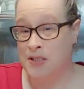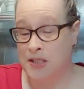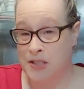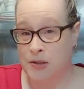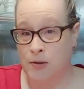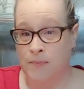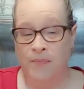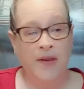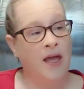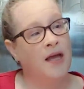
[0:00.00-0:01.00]
to do.
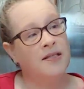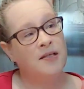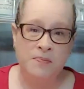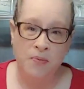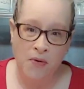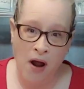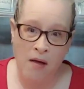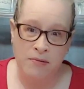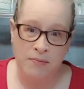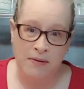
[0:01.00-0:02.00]
This
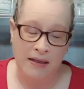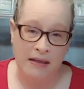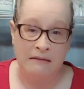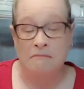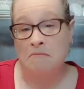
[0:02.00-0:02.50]
probably